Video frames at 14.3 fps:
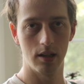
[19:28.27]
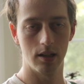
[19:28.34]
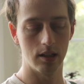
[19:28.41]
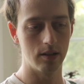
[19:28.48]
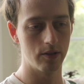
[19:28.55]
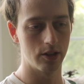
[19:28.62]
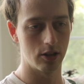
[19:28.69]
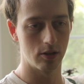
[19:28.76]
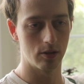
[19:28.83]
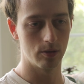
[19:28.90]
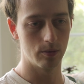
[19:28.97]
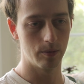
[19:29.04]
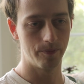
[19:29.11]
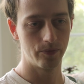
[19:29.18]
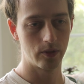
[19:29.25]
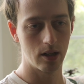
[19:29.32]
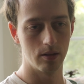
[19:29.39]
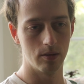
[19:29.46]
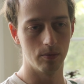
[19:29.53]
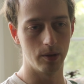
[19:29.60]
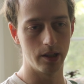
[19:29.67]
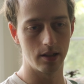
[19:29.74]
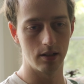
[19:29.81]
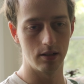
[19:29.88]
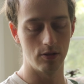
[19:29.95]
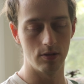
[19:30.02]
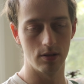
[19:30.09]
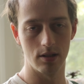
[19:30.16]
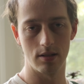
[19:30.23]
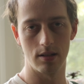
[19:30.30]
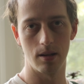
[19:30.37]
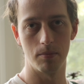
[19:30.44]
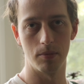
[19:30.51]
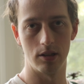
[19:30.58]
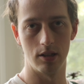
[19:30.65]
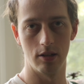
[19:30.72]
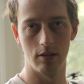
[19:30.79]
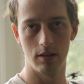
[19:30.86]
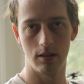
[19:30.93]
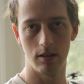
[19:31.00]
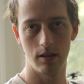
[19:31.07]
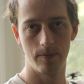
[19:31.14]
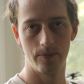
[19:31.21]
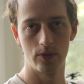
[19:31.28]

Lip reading: even though we can use the same material.